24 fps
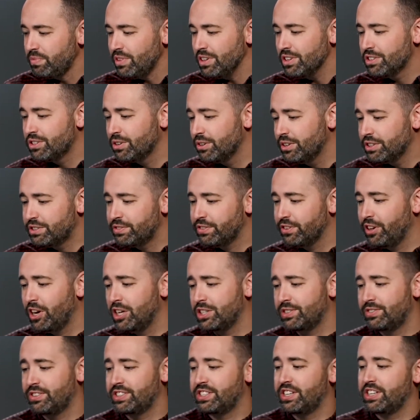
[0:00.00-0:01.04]
So this
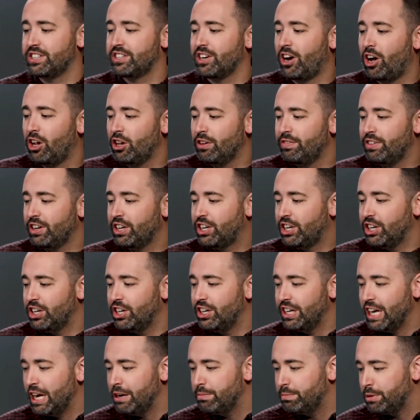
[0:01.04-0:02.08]
philosopher says, all of the
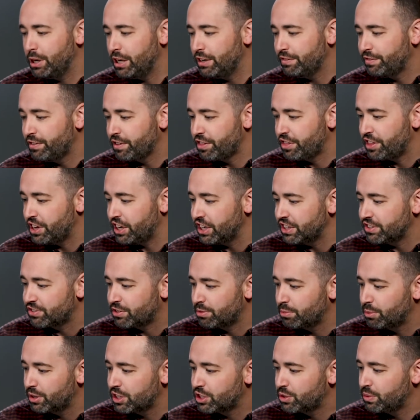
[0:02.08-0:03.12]
good and beautiful things
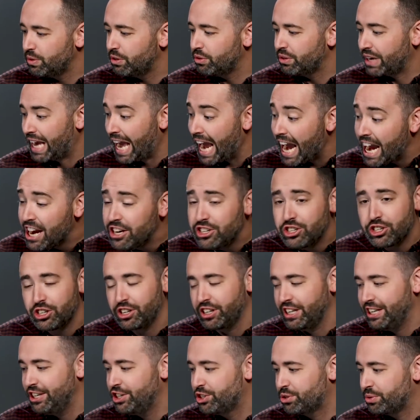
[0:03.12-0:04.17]
from which we
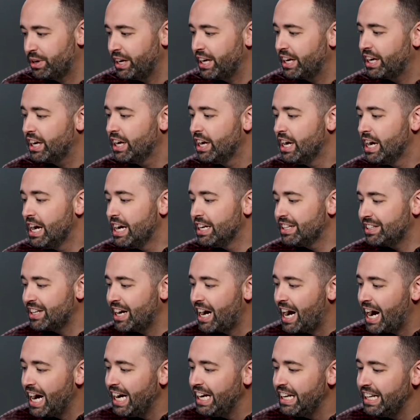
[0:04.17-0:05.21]
occasionally drink
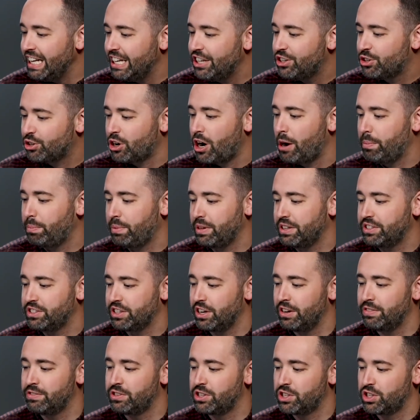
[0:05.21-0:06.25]
tiny droplets
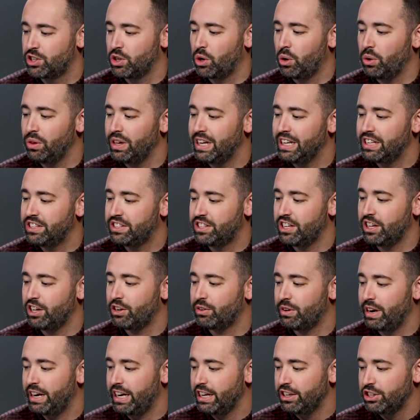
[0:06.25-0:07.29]
of
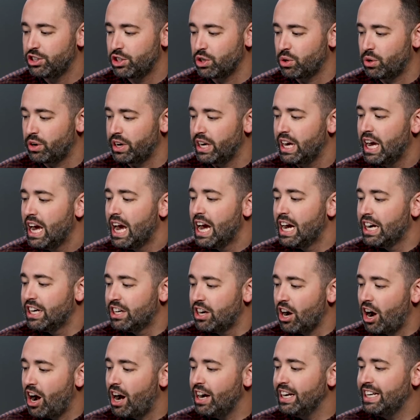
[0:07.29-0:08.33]
soul-exhilarating joy,
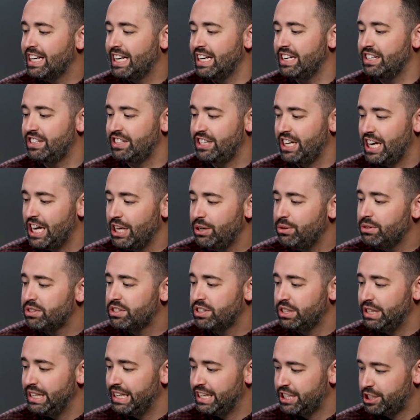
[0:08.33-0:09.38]
God
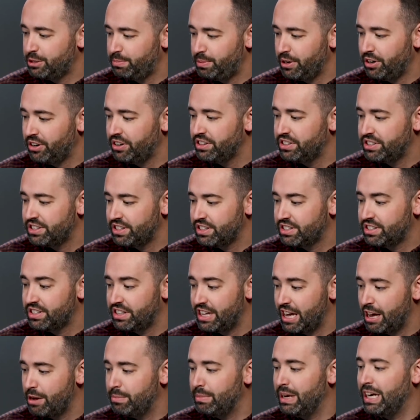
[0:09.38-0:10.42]
continuously experiences
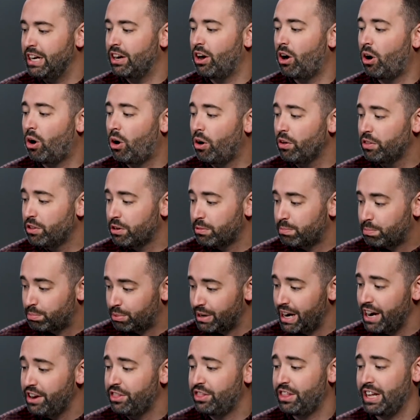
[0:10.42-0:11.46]
them in all their
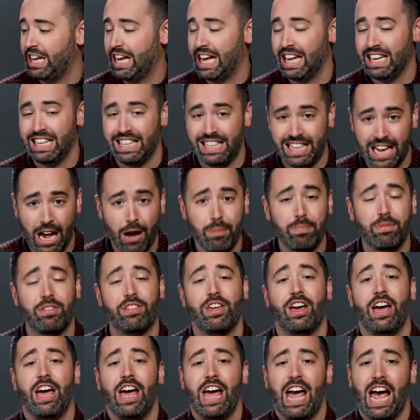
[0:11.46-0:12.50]
breadth and depth
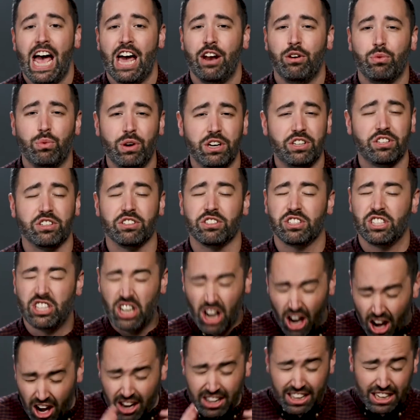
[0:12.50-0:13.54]
and riches.
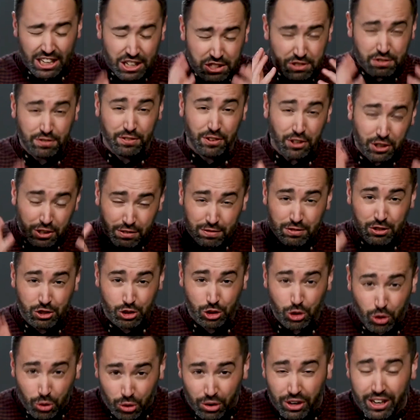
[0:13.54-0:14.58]
God is full of
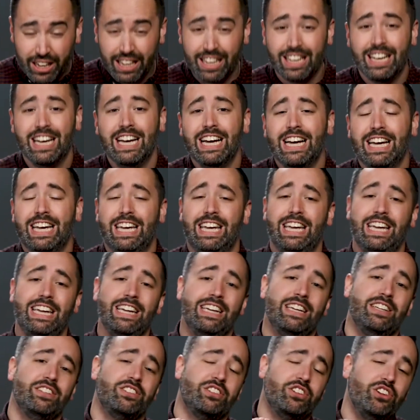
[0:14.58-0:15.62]
joy.
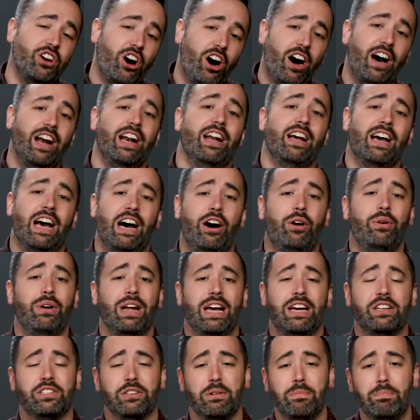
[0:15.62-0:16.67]
He is not out
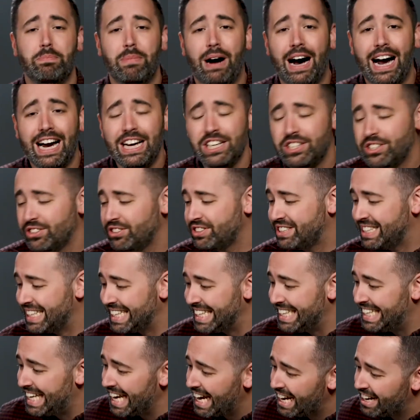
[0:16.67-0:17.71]
as a miser to
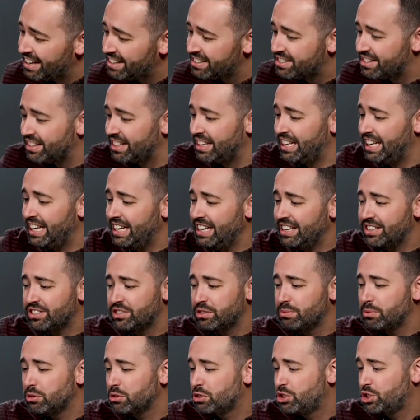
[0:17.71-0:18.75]
get us, that he is
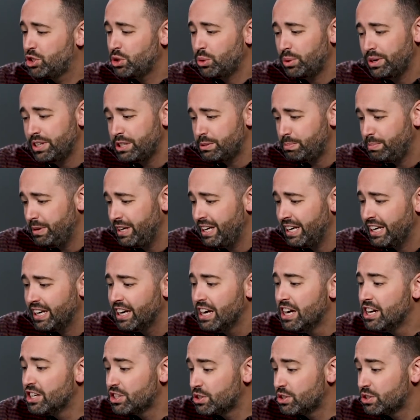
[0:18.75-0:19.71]
the most joyous being.